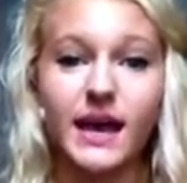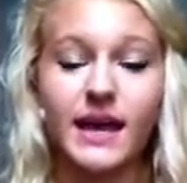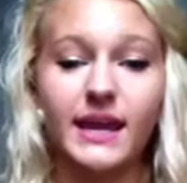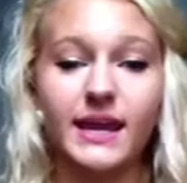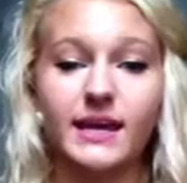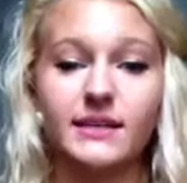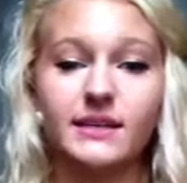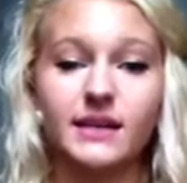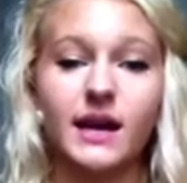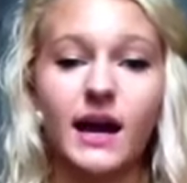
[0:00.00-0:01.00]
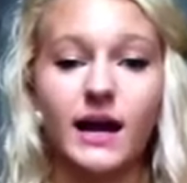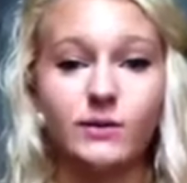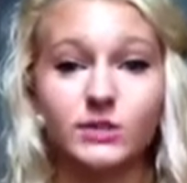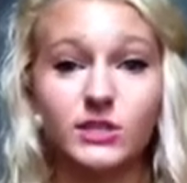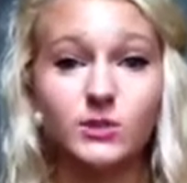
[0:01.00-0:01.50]
And I
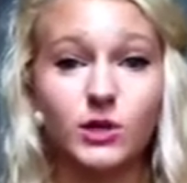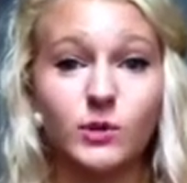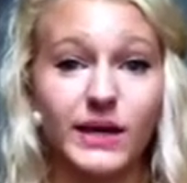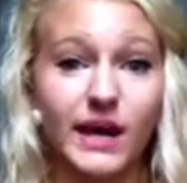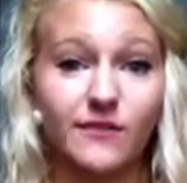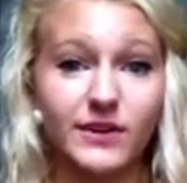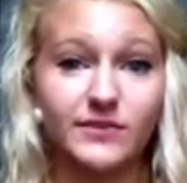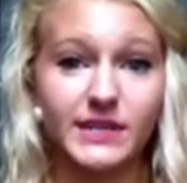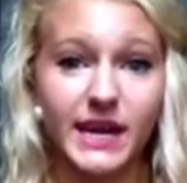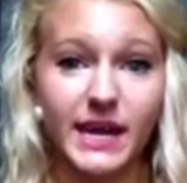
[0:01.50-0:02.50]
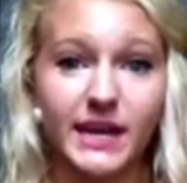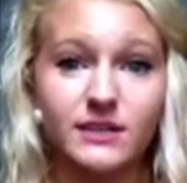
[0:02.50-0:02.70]
was going to do a quick outfit of the day.